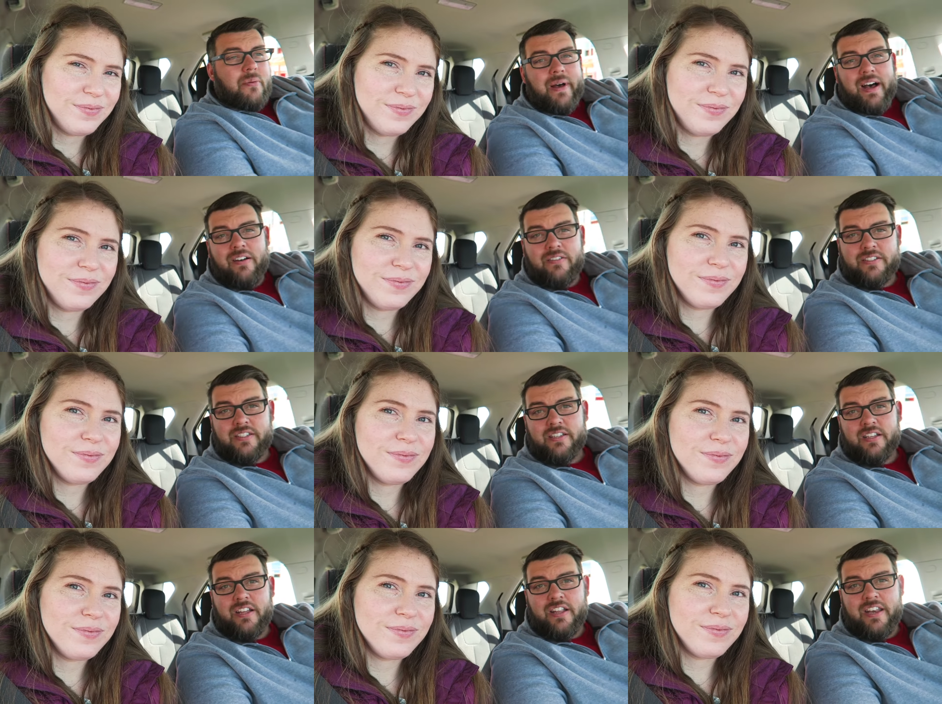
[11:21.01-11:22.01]
Speaker 1: about
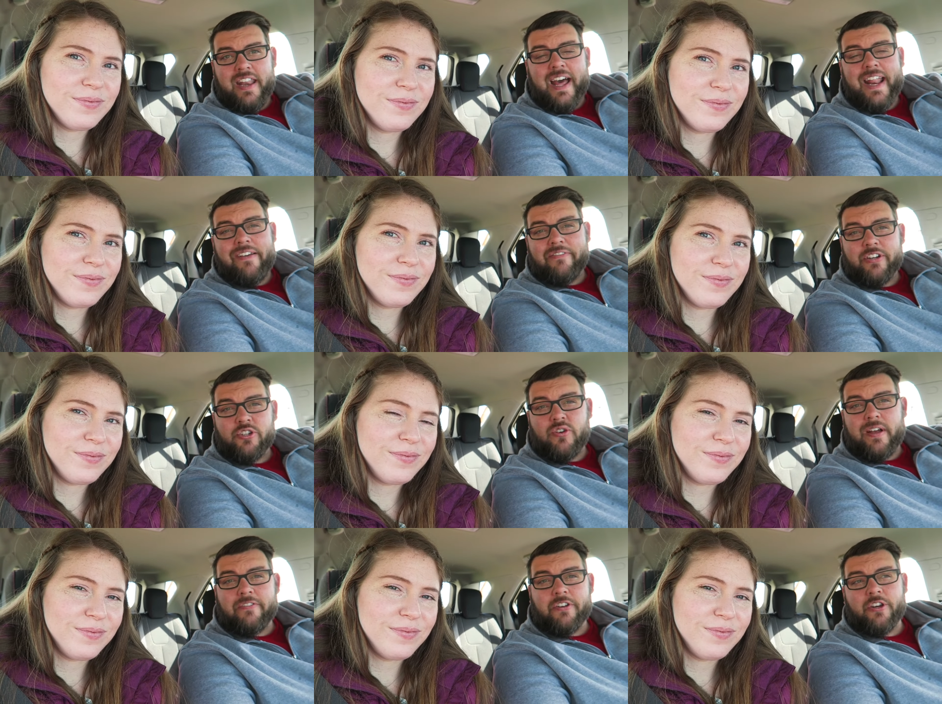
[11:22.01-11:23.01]
not having to
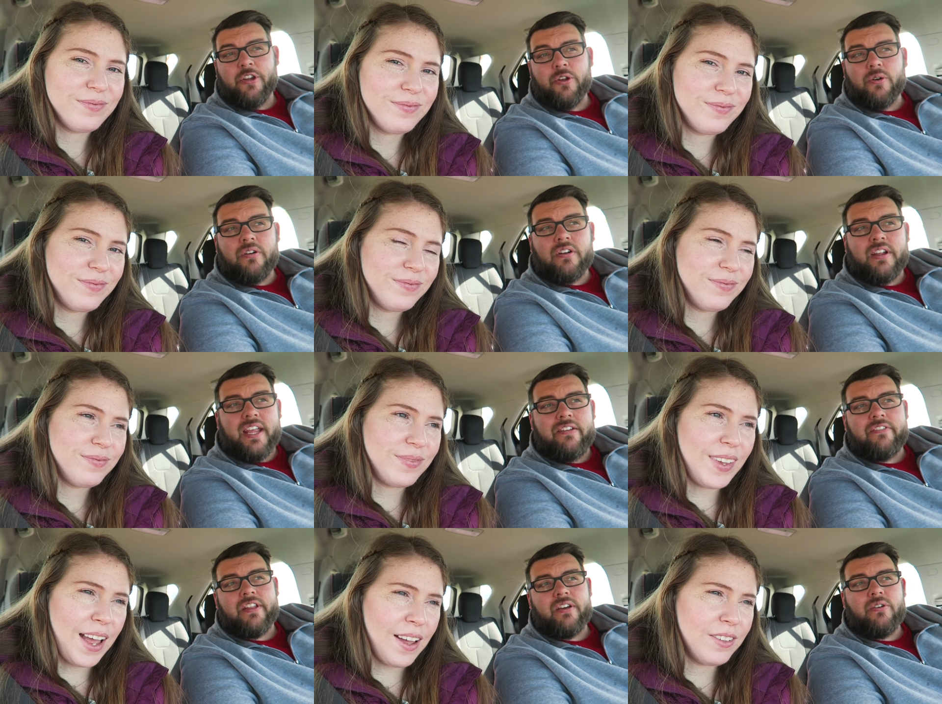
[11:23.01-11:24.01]
travel to New York
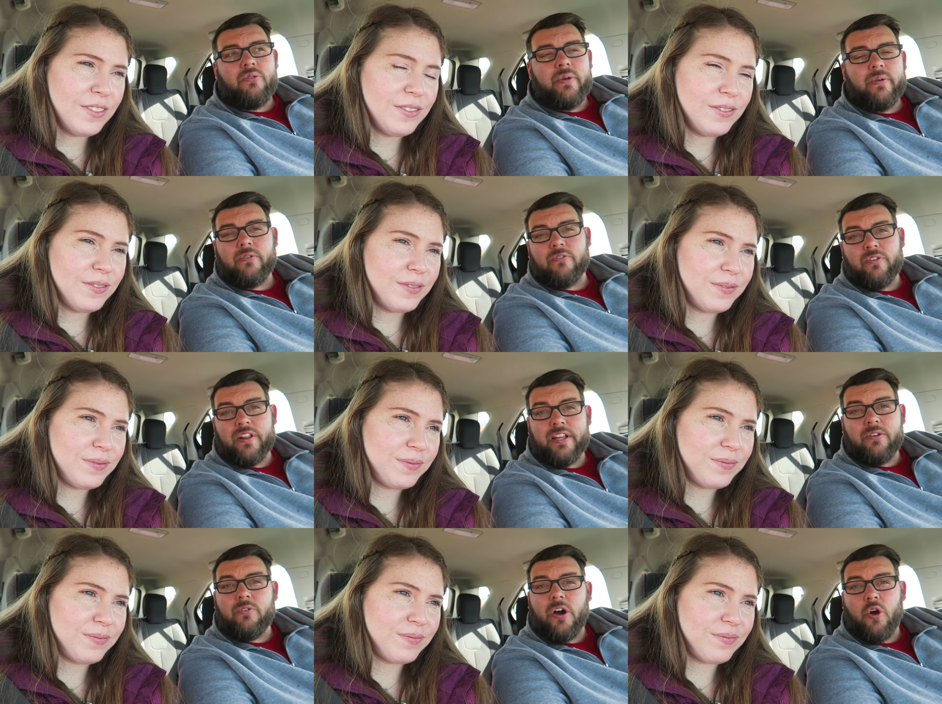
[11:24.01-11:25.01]
even yeah. though we were
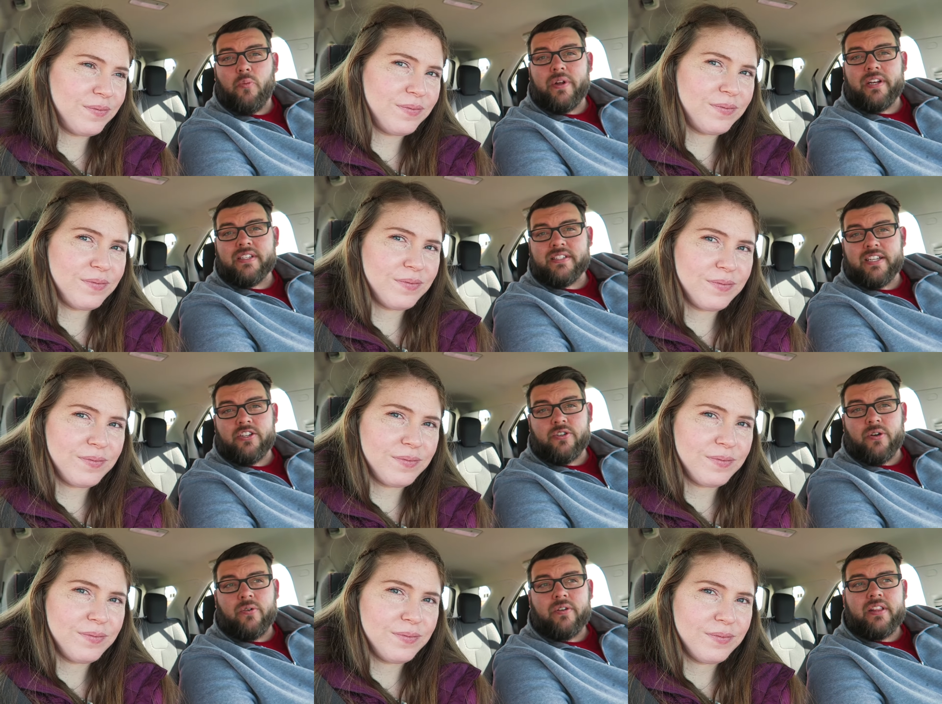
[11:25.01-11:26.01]
really hoping to see
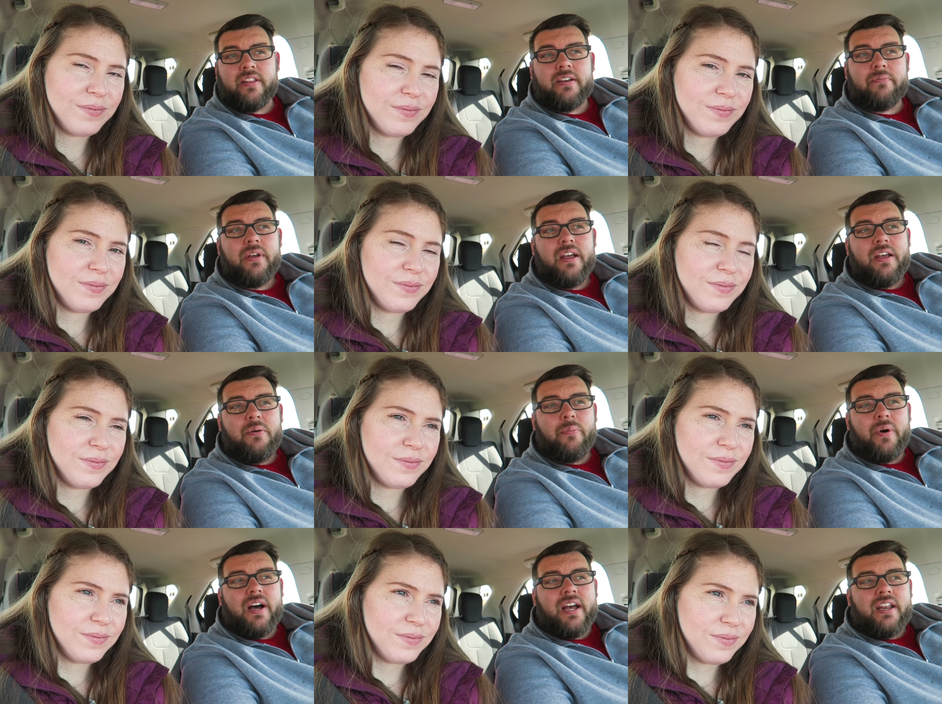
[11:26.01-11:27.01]
Joan and them
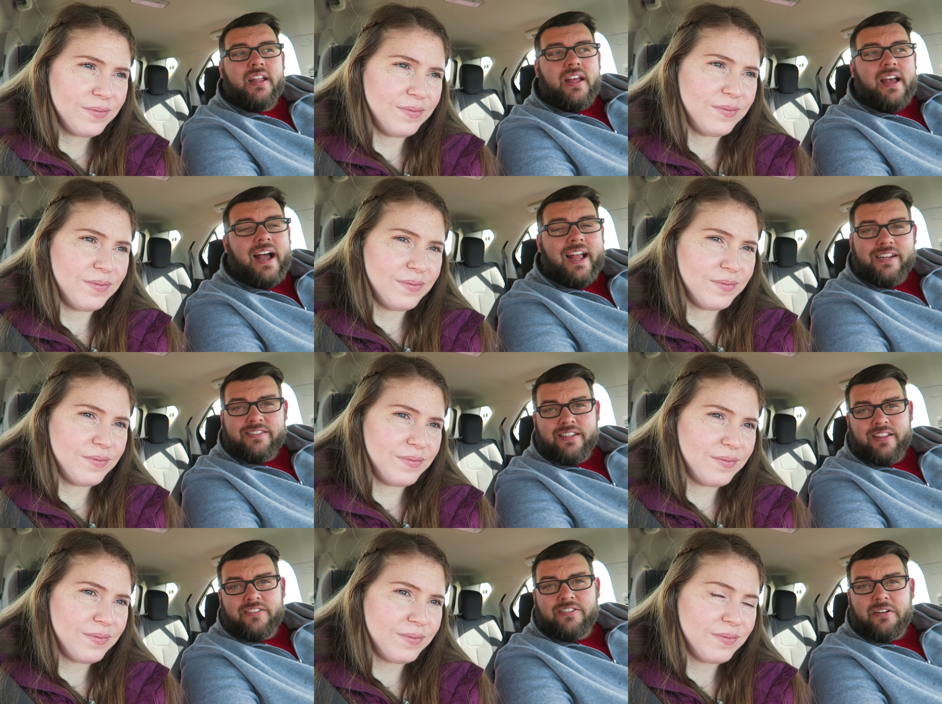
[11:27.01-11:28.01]
but I
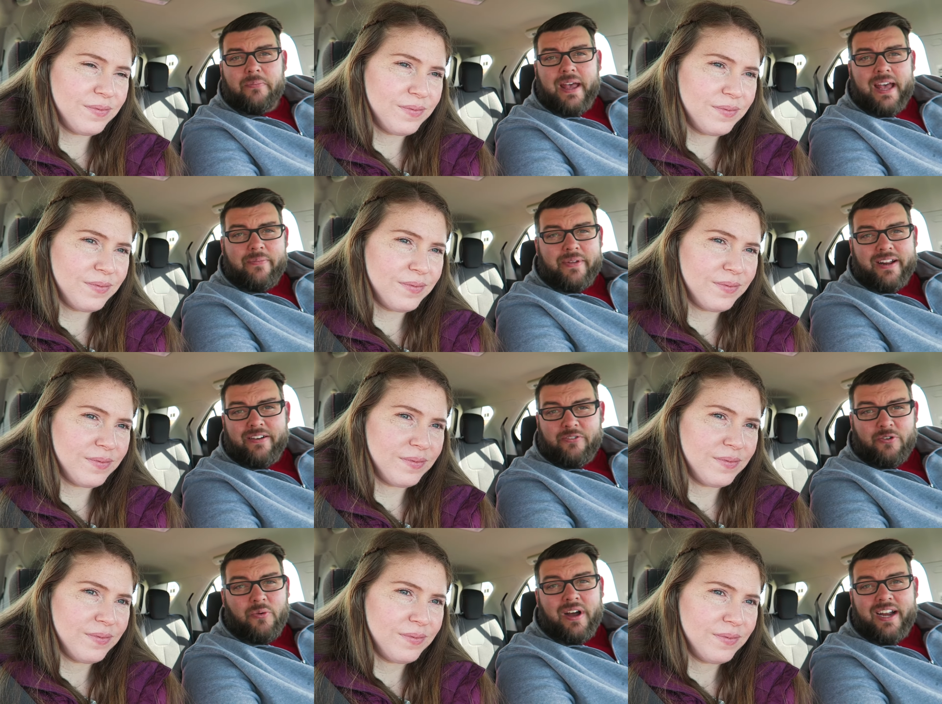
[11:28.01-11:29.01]
actually looked on a map and I
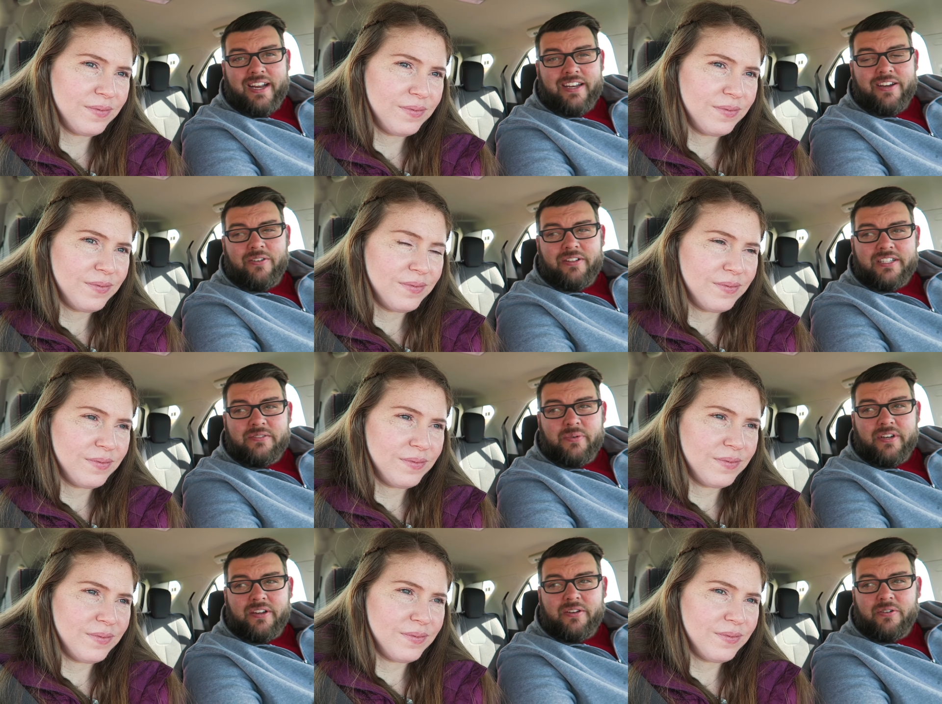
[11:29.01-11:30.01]
don't know why I didn't know this,
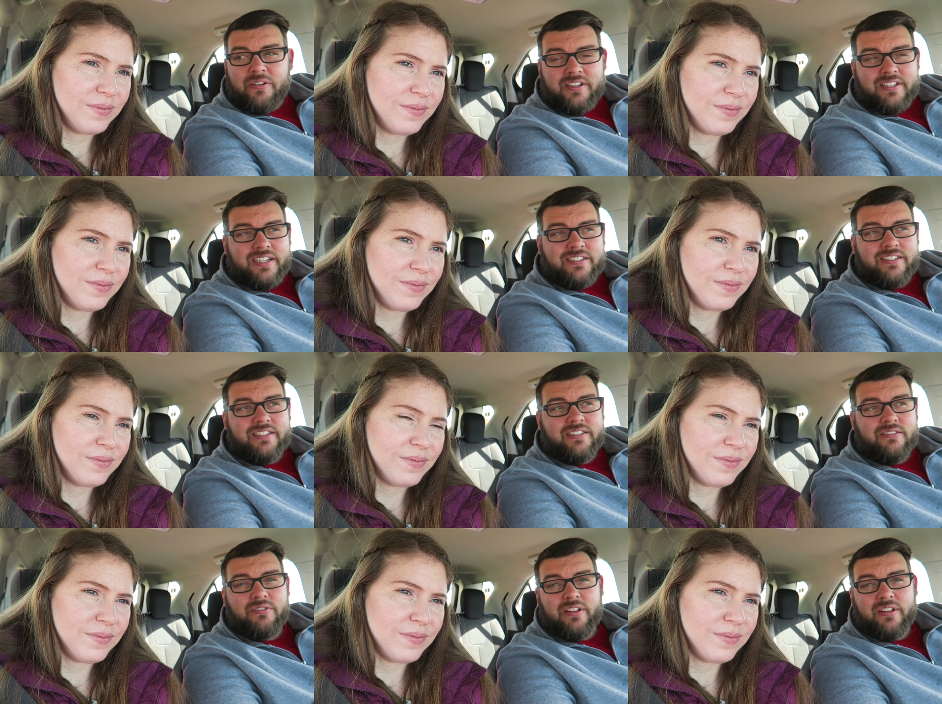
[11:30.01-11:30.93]
but New York is actually still